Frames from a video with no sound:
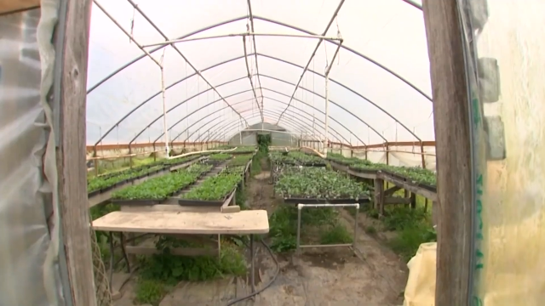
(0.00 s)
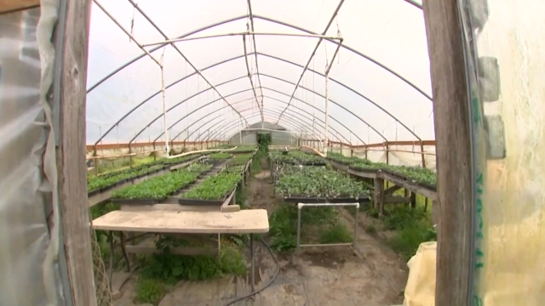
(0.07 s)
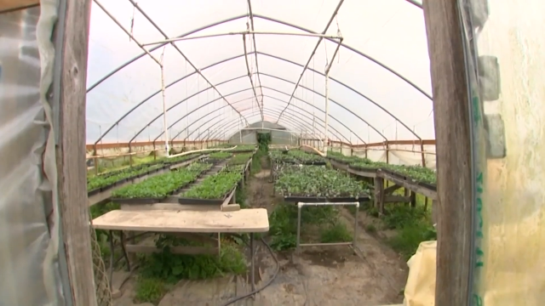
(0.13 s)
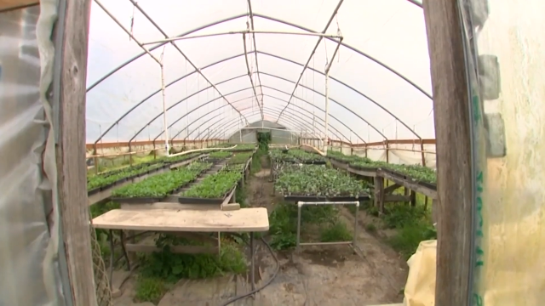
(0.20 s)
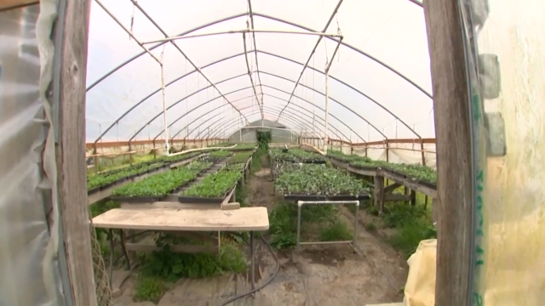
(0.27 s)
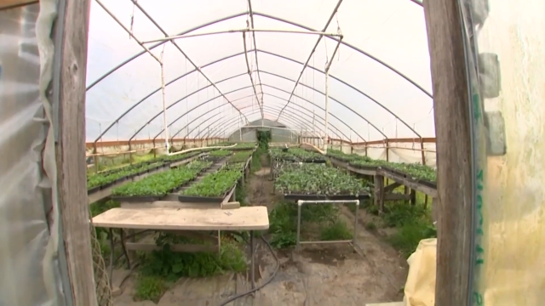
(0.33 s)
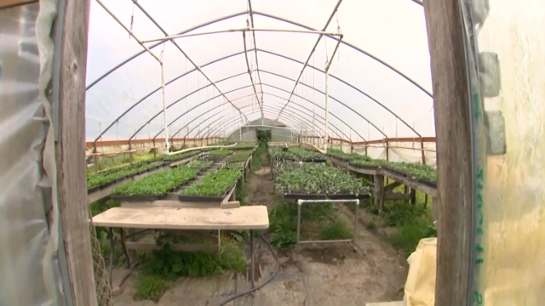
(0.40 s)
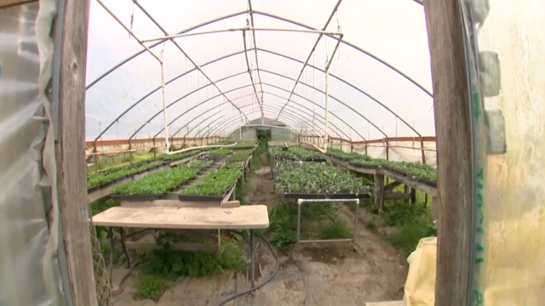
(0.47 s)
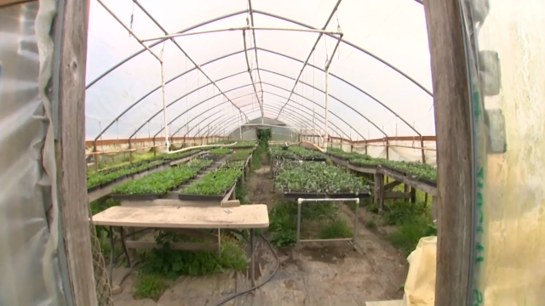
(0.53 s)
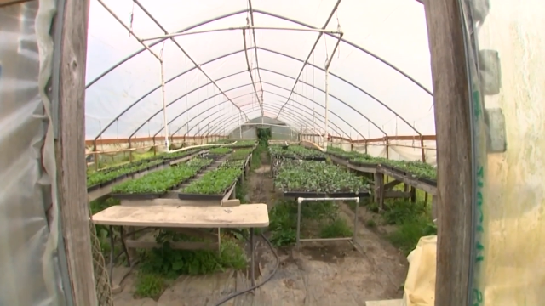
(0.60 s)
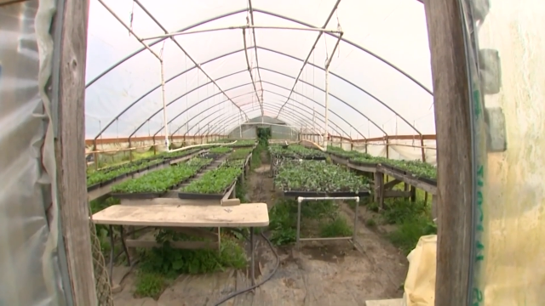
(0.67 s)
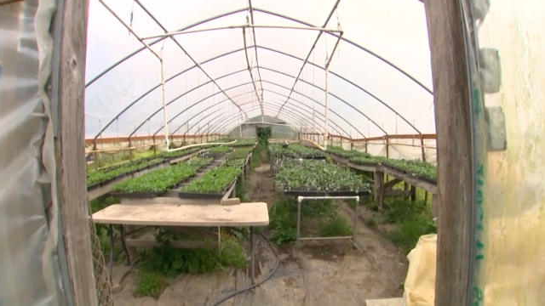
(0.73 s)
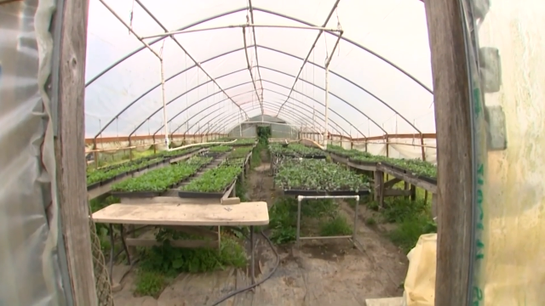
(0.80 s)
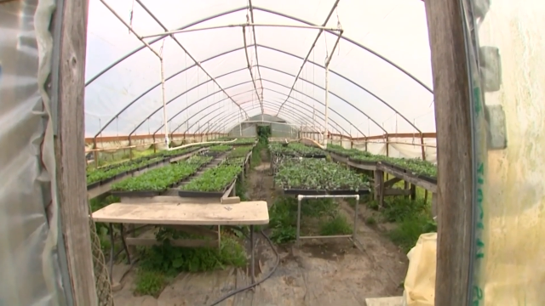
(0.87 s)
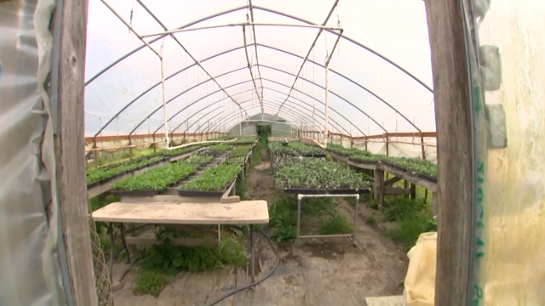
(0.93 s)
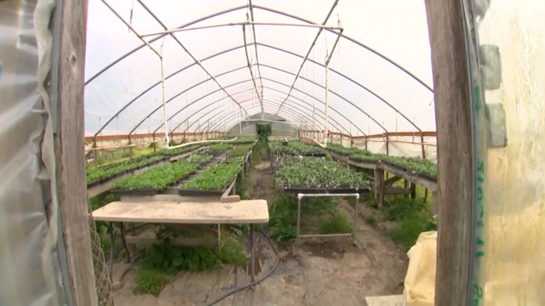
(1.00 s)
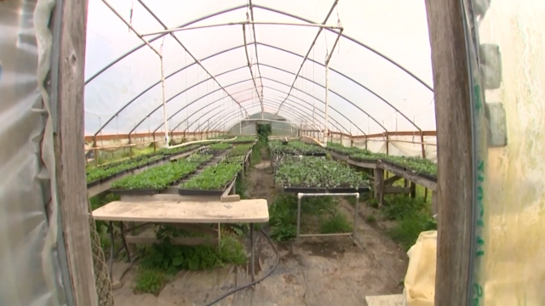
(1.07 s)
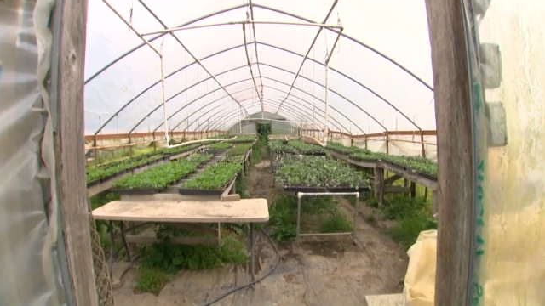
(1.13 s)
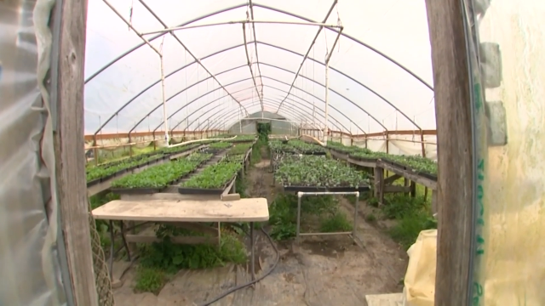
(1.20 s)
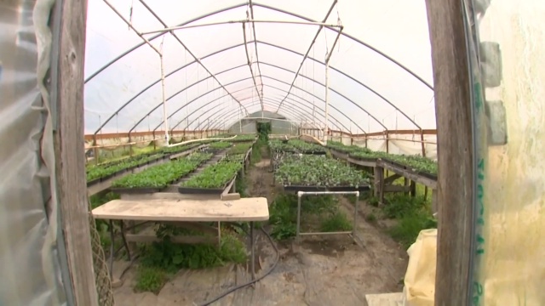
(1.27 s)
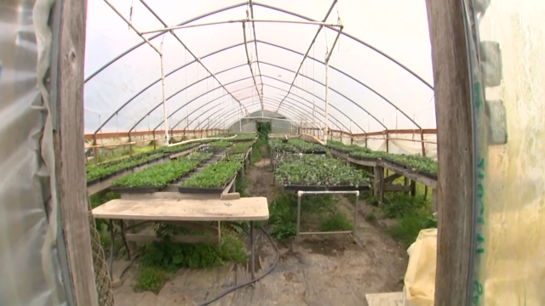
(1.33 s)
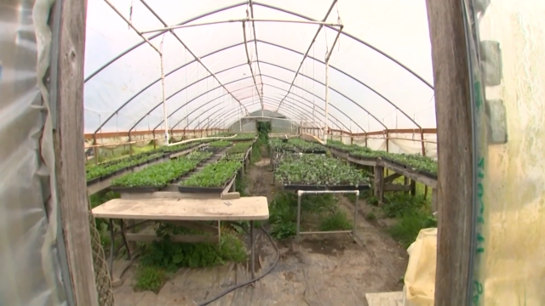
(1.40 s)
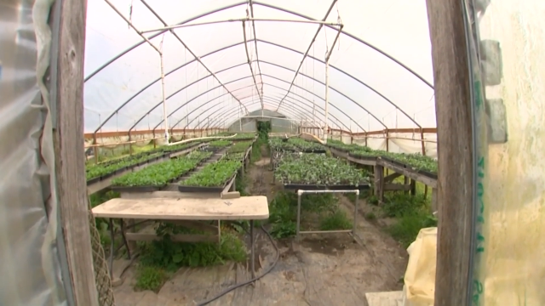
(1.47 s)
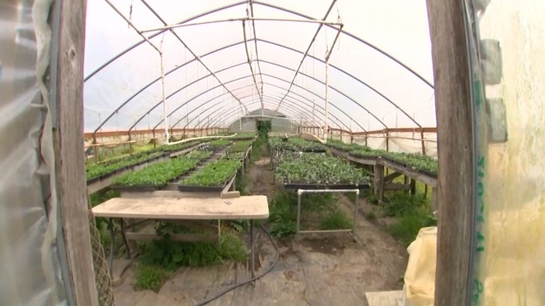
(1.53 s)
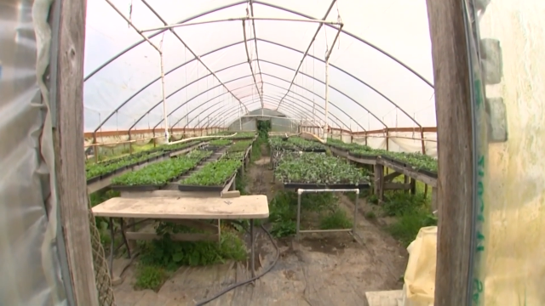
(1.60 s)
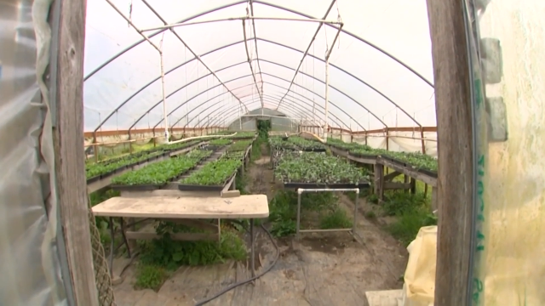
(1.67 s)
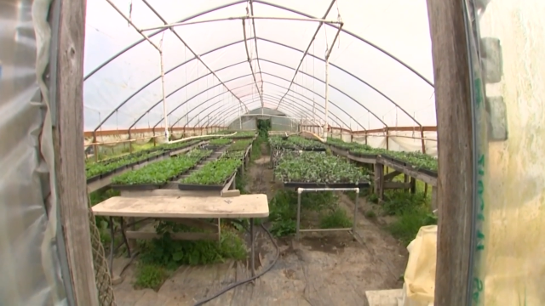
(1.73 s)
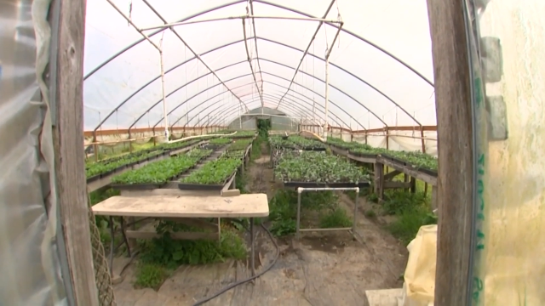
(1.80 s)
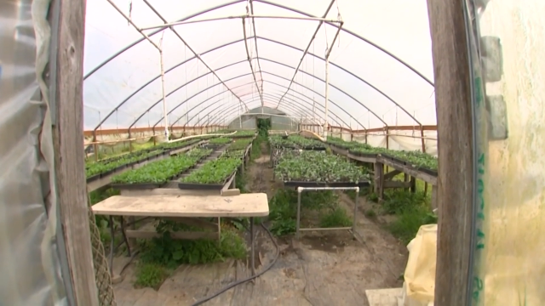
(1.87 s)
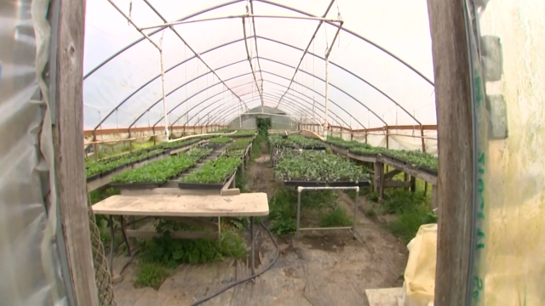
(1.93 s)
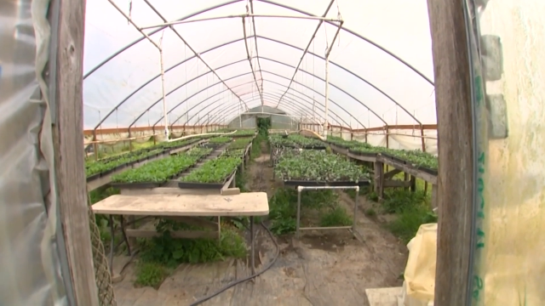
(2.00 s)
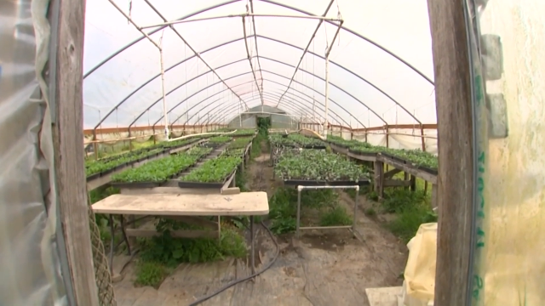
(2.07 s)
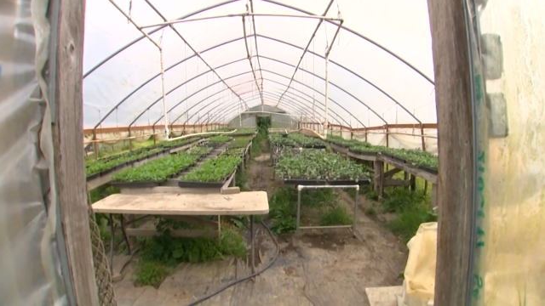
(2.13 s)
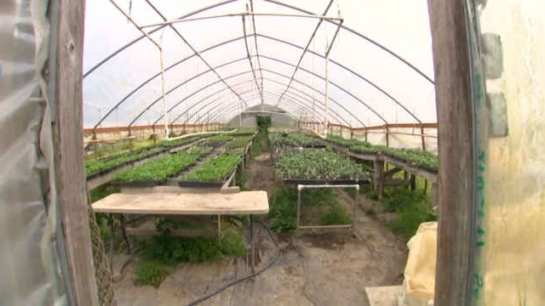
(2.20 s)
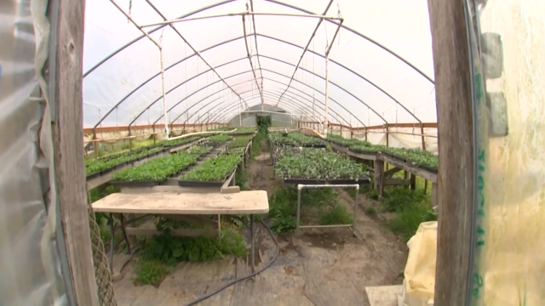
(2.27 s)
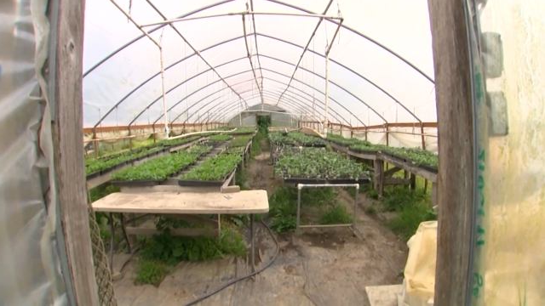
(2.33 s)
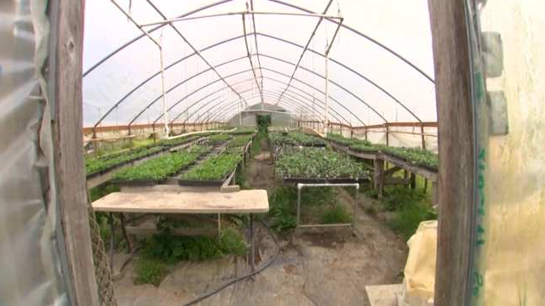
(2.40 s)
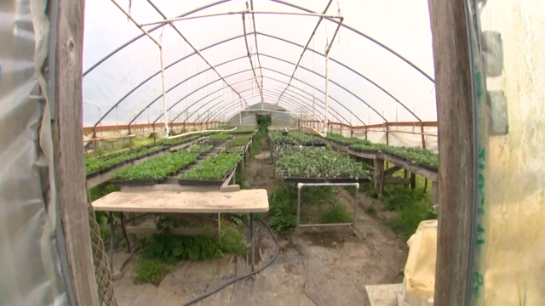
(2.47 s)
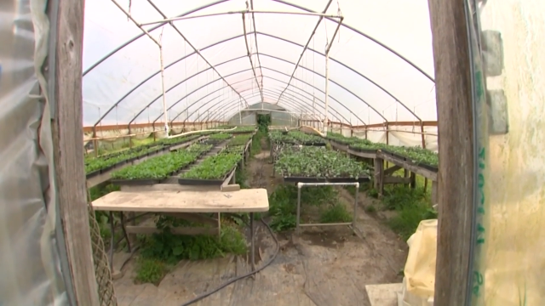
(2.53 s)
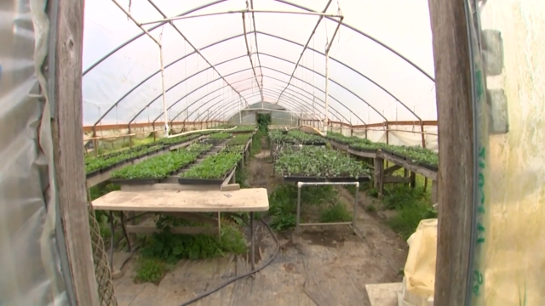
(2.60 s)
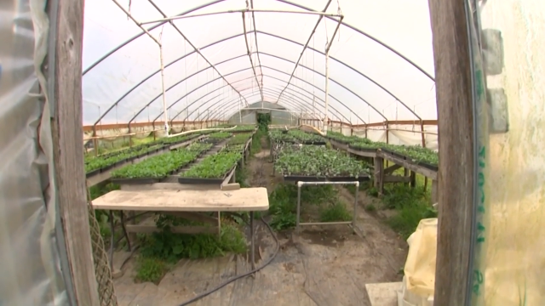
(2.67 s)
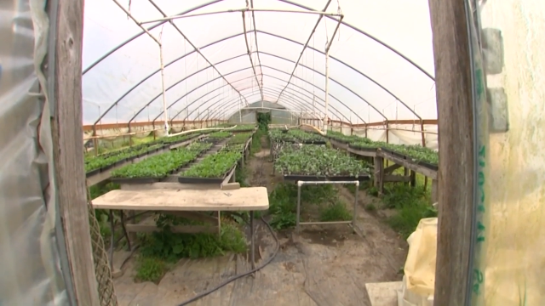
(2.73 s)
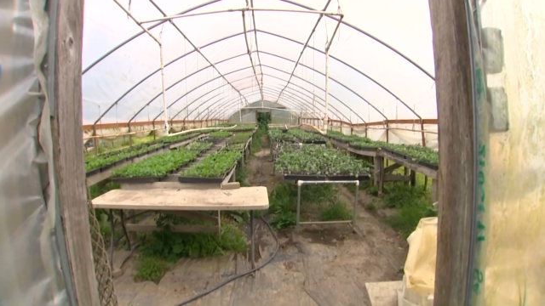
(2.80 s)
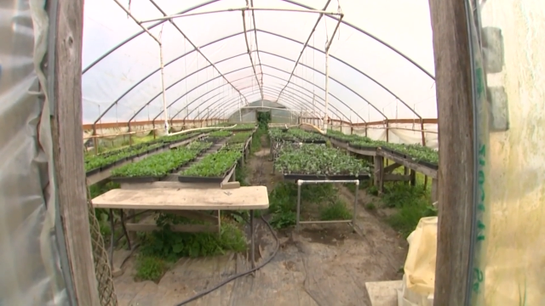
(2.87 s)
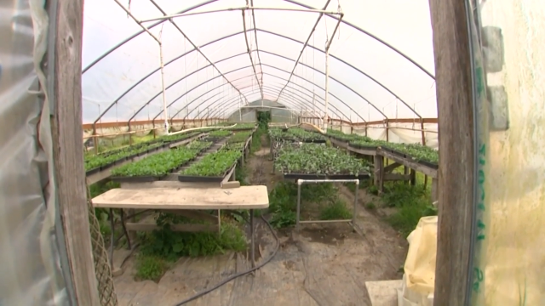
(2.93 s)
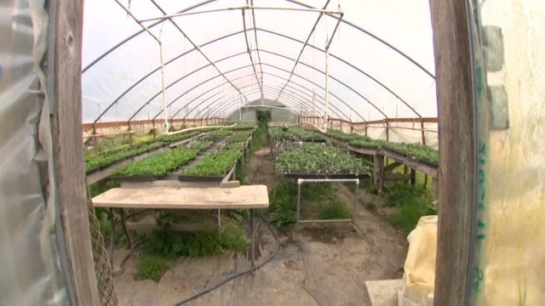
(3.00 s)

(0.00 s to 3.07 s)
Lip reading: [unreadable: no face in view]